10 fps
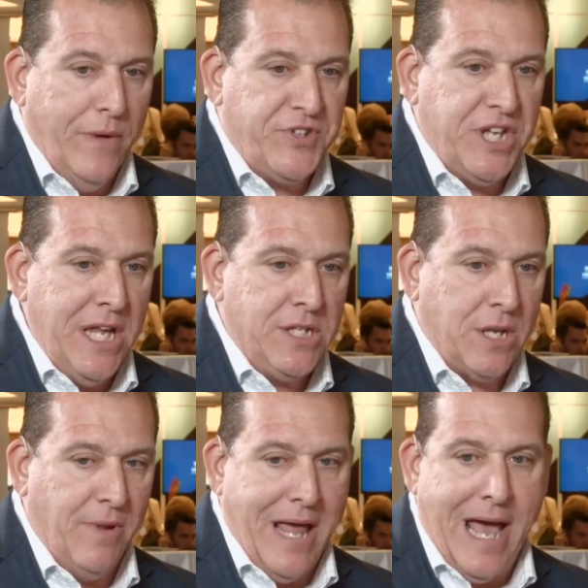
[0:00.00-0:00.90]
we've seen
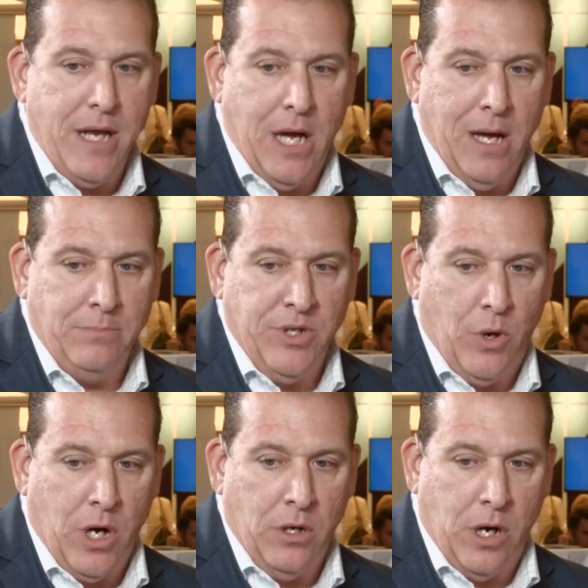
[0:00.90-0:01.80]
some of that.
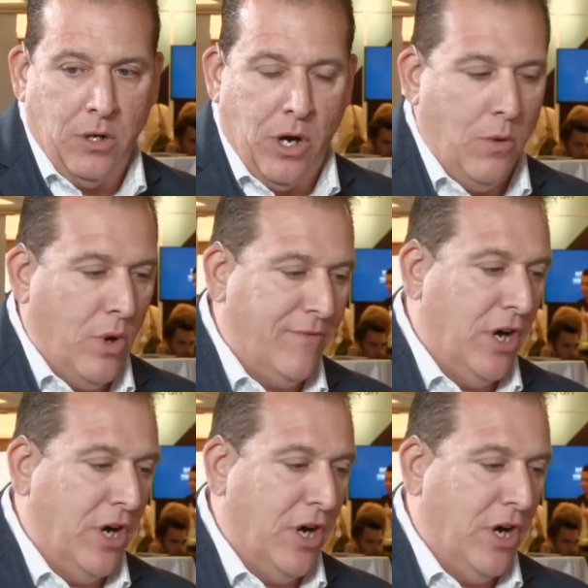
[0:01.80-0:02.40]
One of